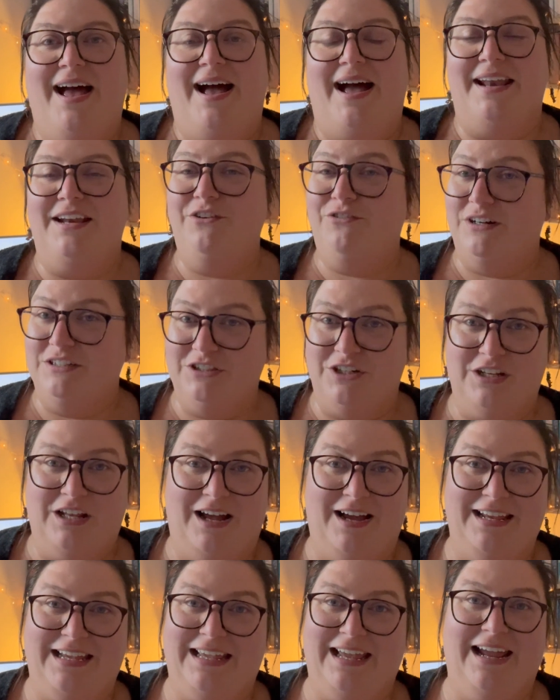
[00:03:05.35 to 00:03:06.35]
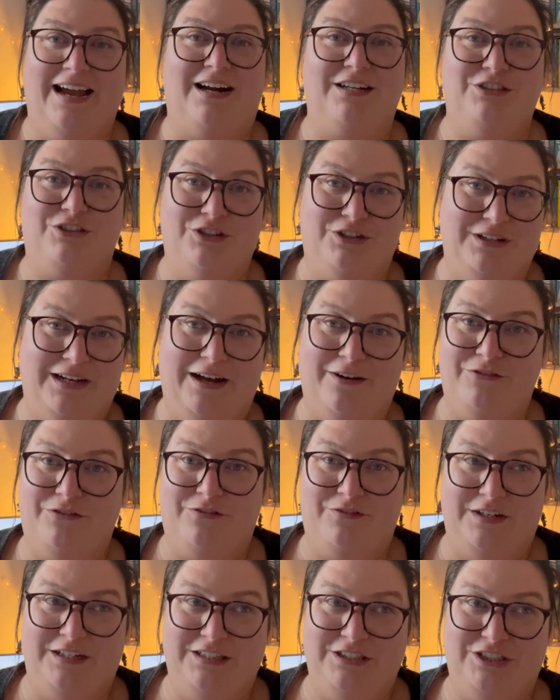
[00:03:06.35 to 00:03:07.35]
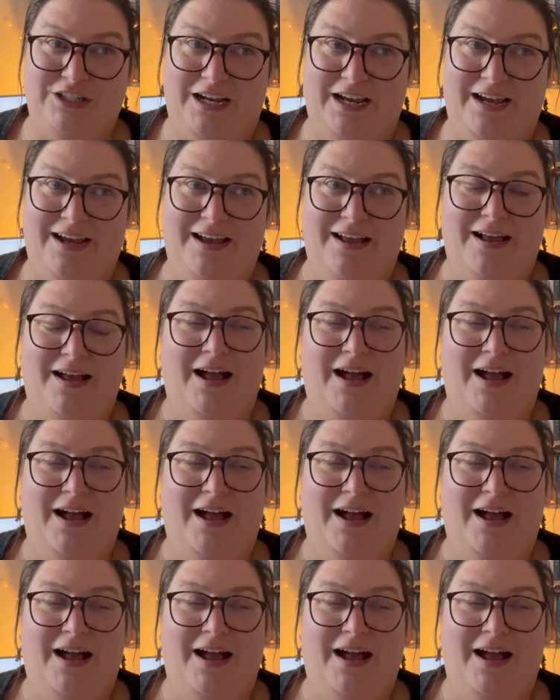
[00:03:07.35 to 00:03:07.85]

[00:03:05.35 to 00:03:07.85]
And if I don't like it, I don't have to finish it.